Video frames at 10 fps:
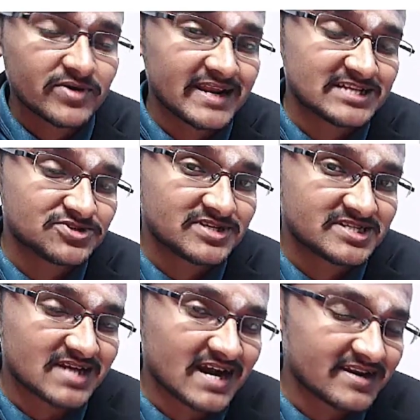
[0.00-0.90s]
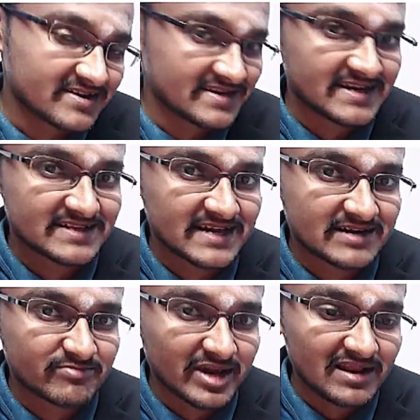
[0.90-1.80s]
You can actually start ringing
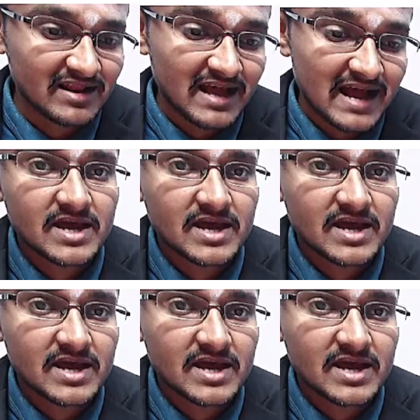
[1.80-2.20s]
that bell